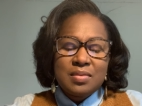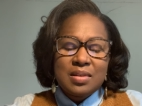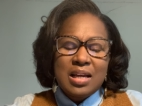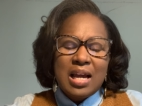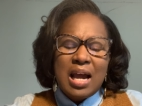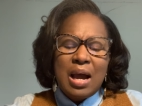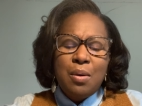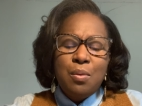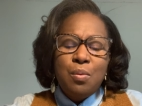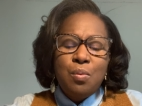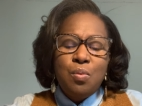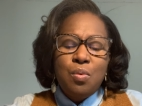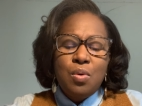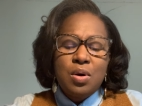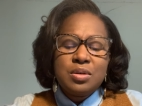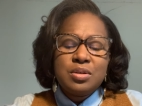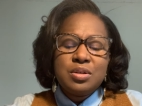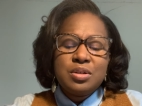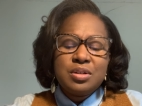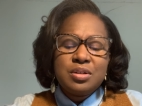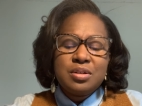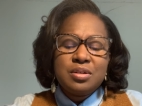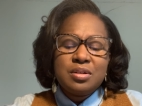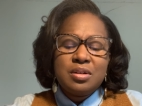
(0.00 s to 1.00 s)
I
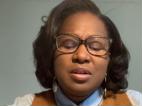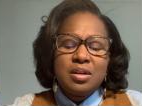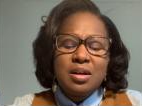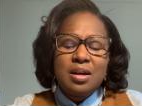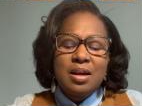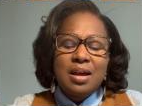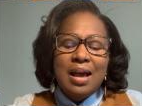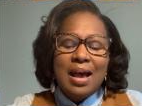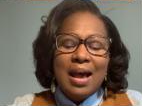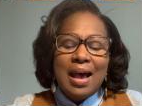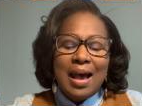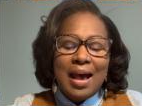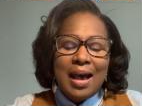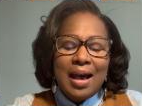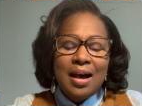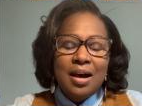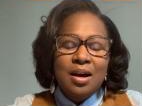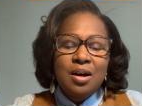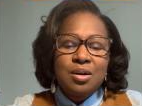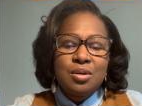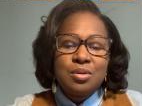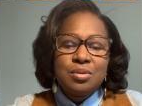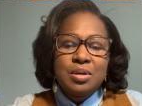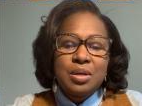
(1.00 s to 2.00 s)
wondered
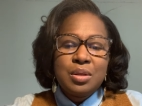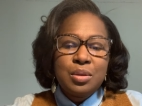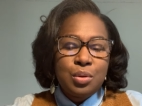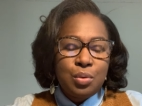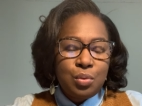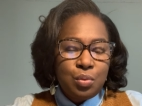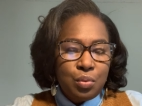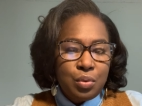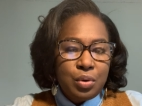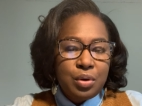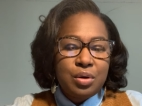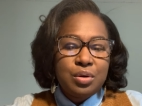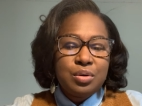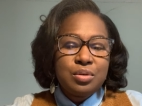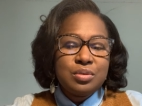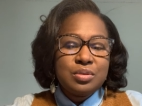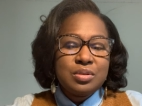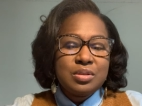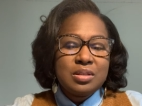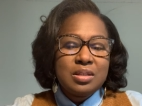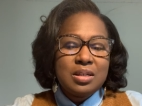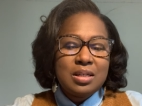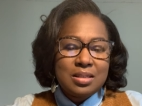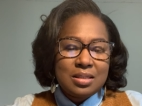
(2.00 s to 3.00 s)
how in the world
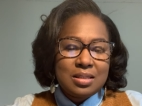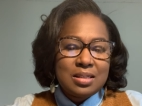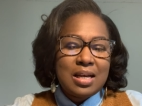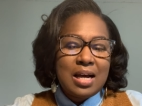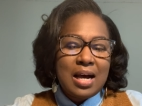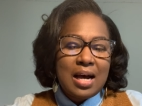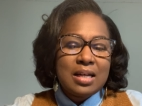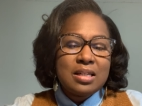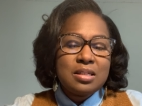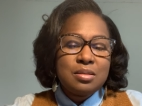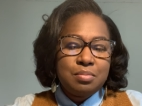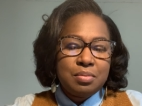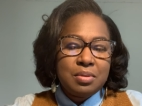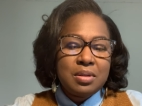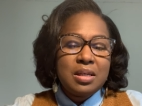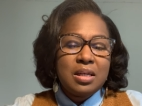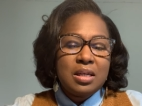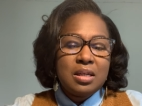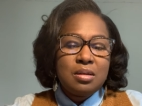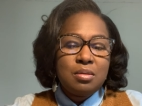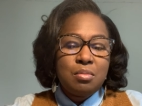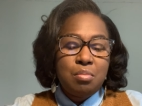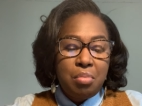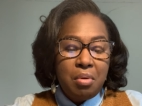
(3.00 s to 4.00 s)
is God's
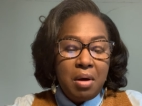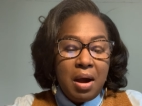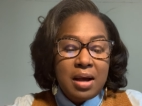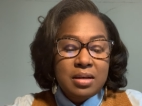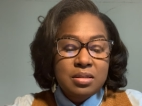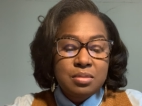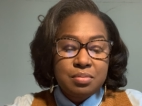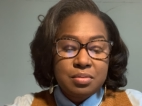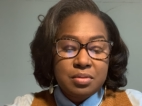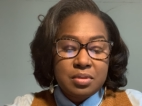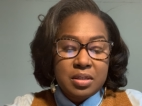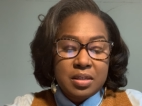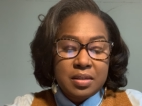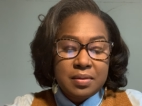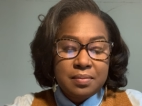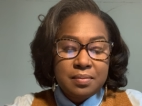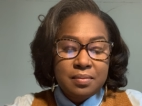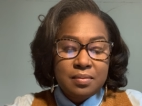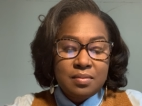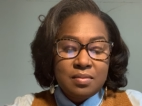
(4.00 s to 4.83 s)
plan prospering?